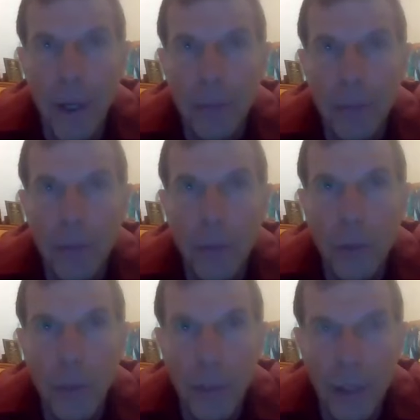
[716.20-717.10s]
Up to a
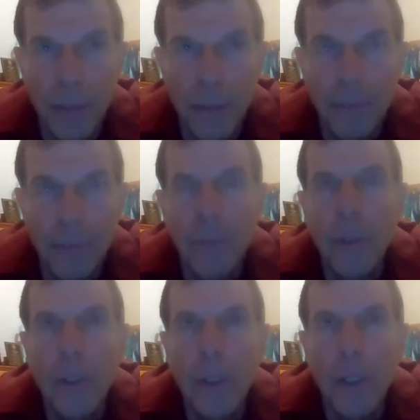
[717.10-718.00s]
year.
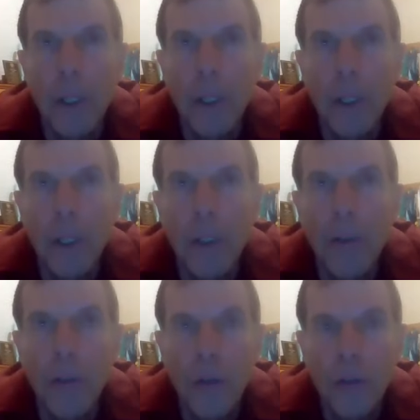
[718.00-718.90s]

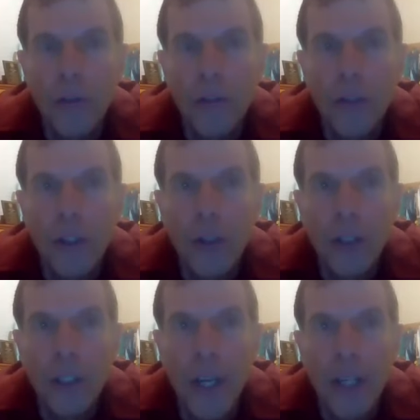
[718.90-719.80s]
Social
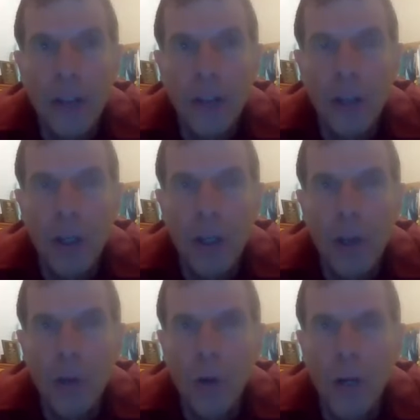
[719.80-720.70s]
Security does
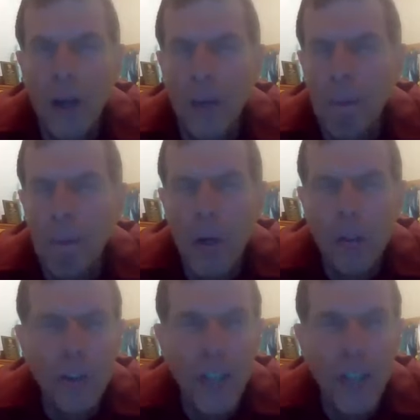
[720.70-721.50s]
most